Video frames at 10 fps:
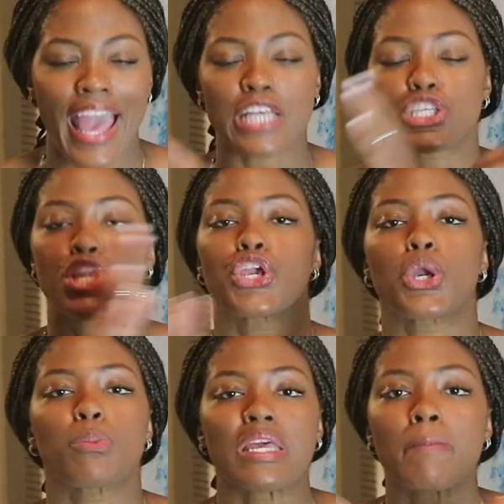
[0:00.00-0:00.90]
as
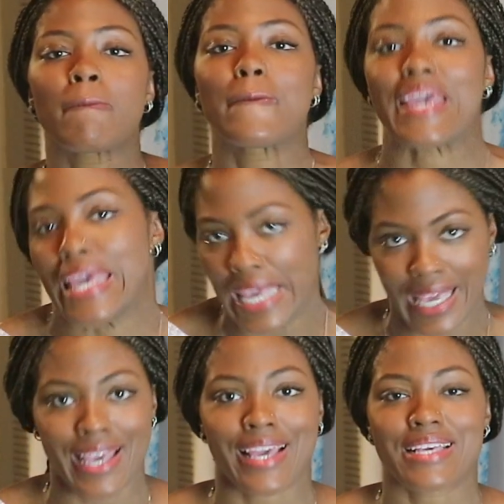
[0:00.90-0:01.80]
human
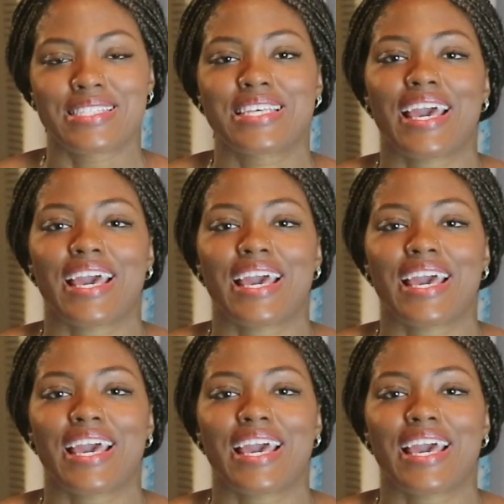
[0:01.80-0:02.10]
beings,